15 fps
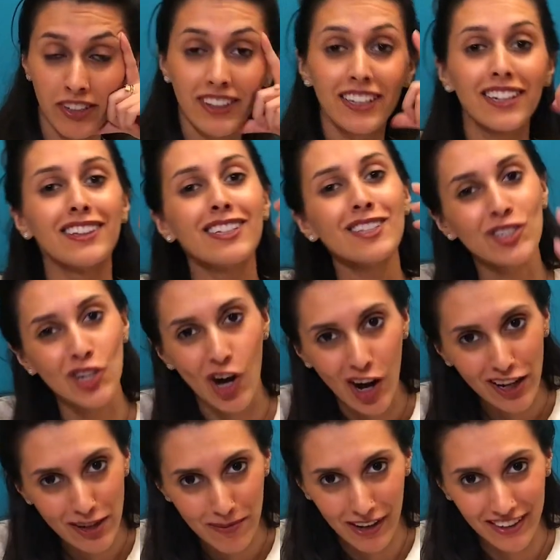it, then at least
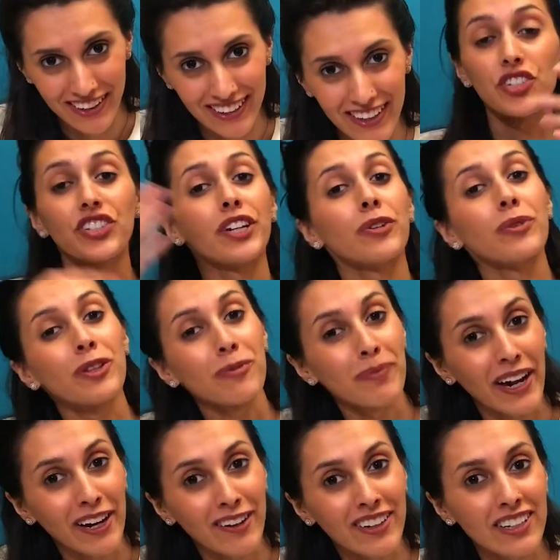talk about it. Share it with your
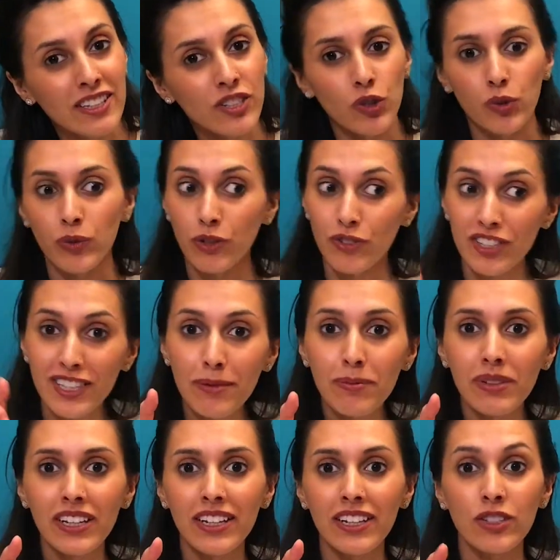parents or with your
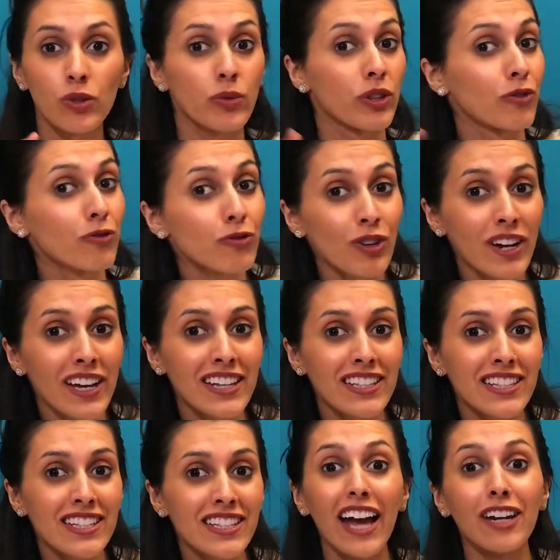siblings, with your friends.